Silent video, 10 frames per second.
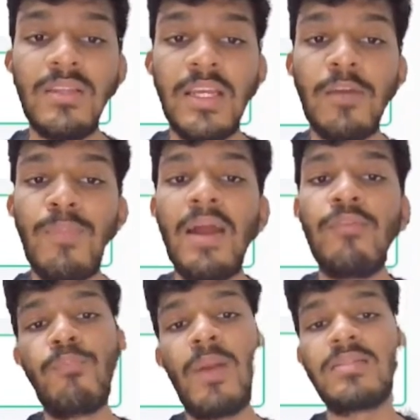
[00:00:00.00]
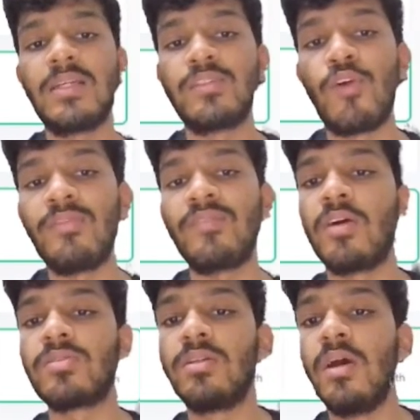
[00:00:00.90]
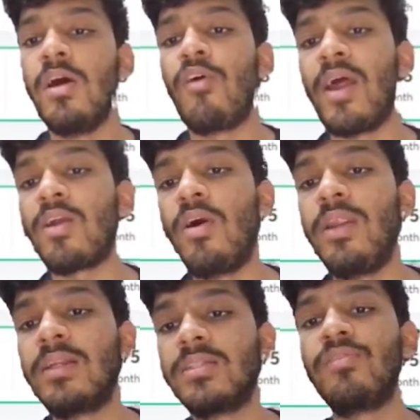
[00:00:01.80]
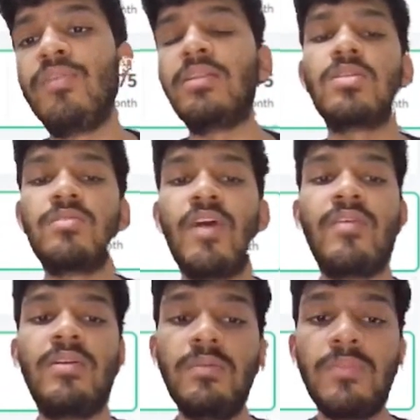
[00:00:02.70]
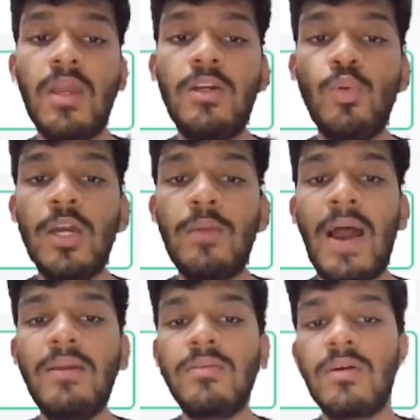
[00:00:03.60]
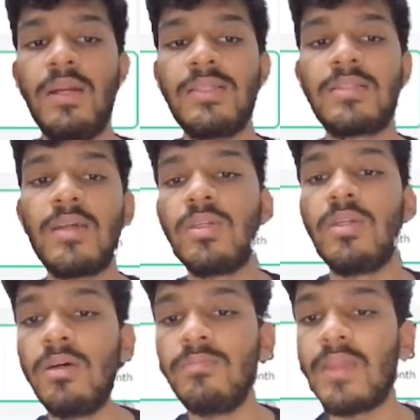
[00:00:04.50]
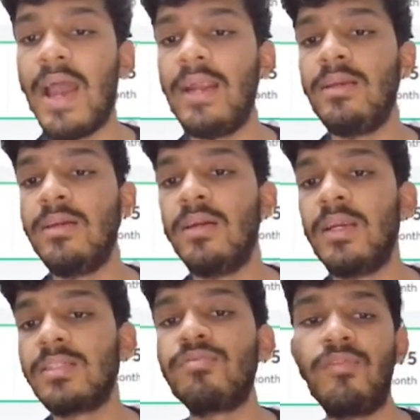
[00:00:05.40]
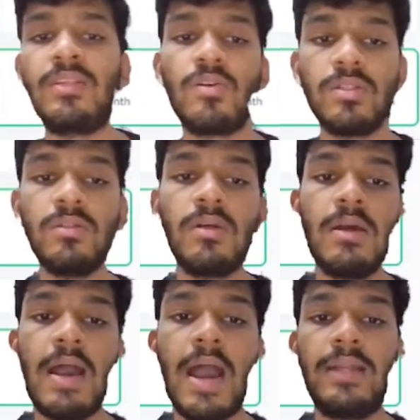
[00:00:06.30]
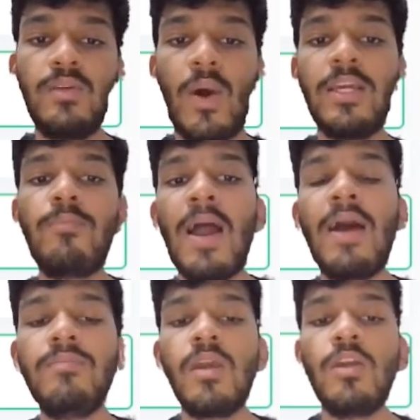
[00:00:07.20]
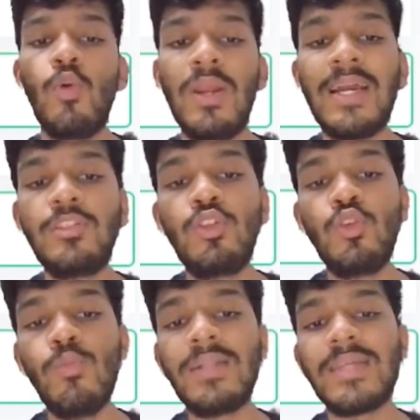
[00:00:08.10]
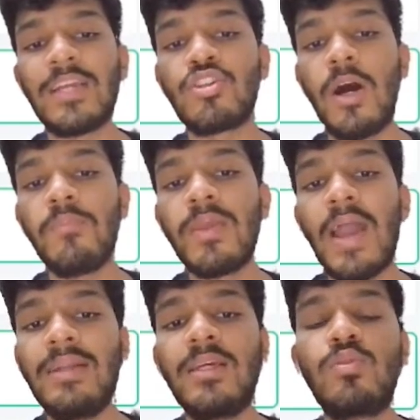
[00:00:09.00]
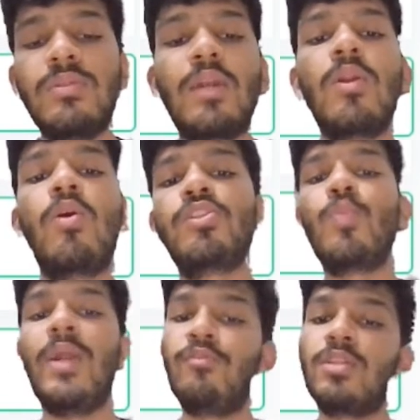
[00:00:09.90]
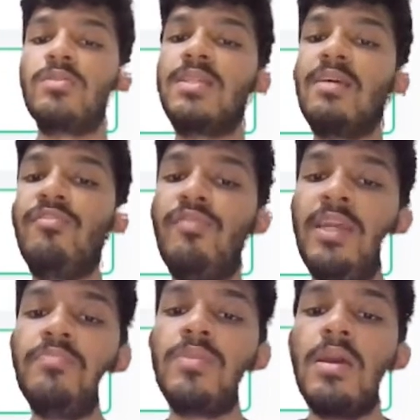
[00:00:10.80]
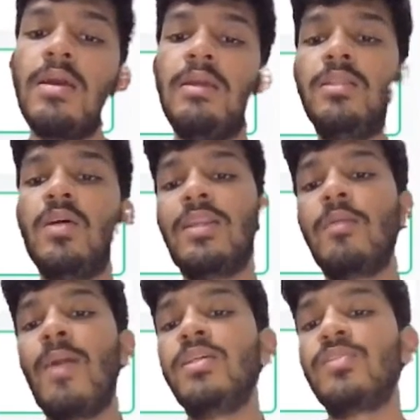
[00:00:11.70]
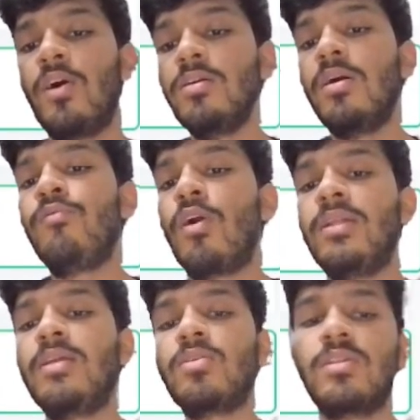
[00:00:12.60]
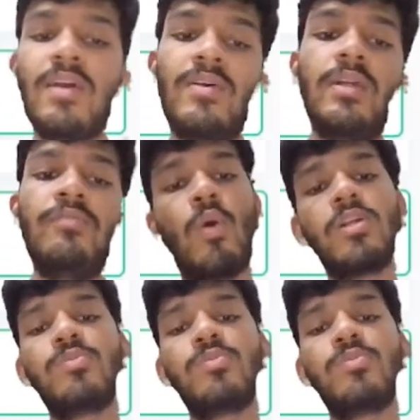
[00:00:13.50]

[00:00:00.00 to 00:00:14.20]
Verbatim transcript: with the three year plan for plus, it is 45,000. For iconic, it is 58,500. Two year plan, 36,000 here. And here it is 50,000 and the one year plan, you will get two months extra and that, that will cost you 24,750. Here the one year plan is for 40,500. If